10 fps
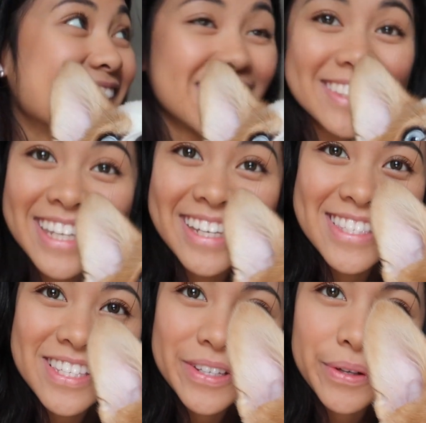now day
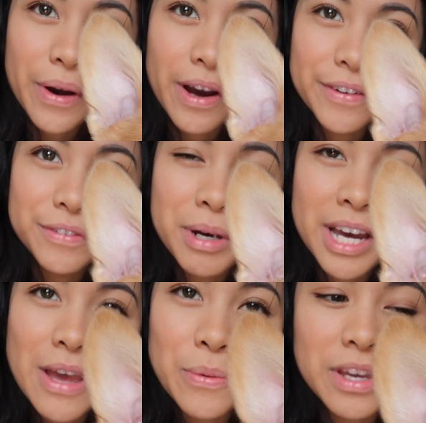two of
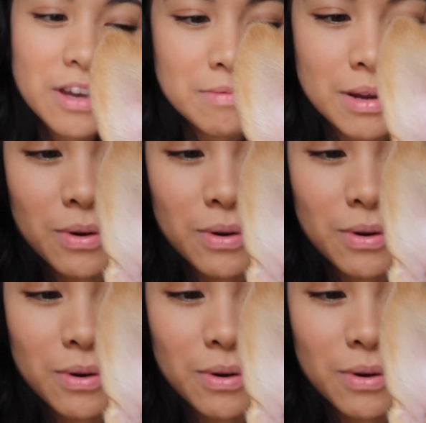my week of my